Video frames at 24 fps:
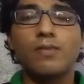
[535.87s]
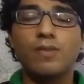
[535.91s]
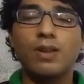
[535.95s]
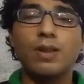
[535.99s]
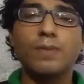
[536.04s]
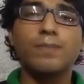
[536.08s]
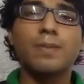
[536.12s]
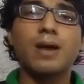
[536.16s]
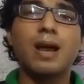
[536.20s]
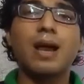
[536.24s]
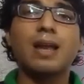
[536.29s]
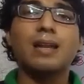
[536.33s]

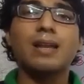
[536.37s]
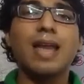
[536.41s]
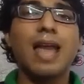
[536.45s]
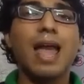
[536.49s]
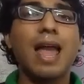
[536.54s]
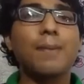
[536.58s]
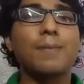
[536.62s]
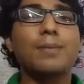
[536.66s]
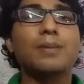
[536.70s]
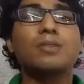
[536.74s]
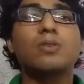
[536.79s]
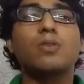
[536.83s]
Flipkart,
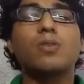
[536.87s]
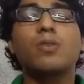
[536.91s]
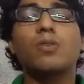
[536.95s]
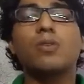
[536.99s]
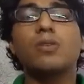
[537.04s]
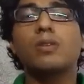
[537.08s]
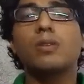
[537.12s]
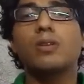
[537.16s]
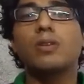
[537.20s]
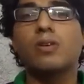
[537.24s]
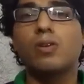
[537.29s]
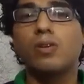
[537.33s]

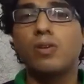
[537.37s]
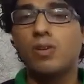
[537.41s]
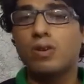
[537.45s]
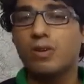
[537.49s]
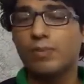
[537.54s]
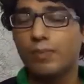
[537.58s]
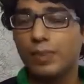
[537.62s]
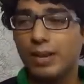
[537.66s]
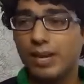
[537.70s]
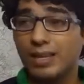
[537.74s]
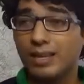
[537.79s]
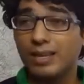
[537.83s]
Amazon
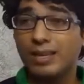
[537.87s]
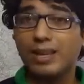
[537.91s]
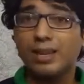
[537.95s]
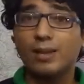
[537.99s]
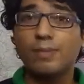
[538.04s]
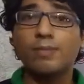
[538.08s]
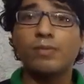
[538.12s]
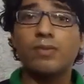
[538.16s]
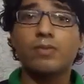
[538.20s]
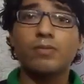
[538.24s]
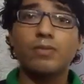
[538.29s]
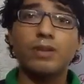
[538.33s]
or
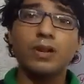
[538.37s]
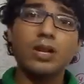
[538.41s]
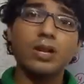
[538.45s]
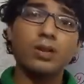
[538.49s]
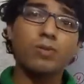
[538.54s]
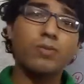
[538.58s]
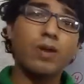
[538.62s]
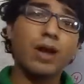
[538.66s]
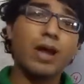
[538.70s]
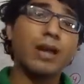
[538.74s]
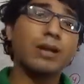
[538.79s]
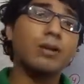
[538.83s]
Paytm will
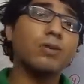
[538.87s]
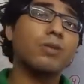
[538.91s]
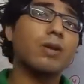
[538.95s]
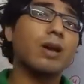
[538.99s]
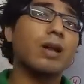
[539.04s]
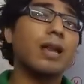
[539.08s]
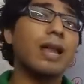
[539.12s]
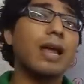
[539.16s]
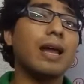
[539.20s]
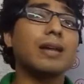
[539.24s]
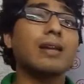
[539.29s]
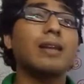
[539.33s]
require to
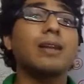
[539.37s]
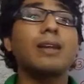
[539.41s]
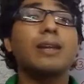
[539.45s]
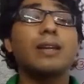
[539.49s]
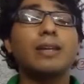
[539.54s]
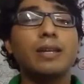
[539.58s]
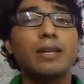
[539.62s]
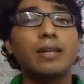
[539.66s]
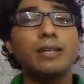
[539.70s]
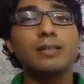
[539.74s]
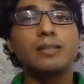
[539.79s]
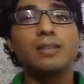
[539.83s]
collect
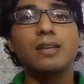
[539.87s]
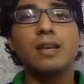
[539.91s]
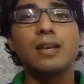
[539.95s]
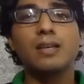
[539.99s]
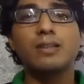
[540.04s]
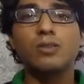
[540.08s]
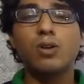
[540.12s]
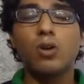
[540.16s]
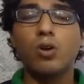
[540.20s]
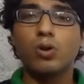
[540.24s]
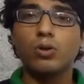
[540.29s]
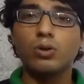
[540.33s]

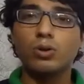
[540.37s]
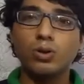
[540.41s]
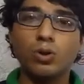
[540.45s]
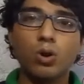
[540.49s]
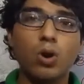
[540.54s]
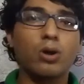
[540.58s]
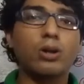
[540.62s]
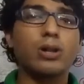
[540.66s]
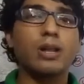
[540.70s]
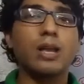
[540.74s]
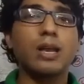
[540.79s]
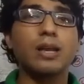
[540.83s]
TCS on
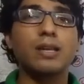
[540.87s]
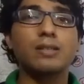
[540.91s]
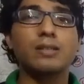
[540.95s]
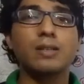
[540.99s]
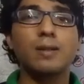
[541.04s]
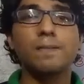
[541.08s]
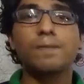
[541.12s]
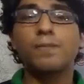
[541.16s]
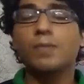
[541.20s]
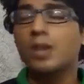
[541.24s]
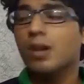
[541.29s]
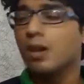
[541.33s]
your
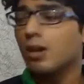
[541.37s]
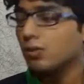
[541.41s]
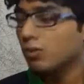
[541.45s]
transaction.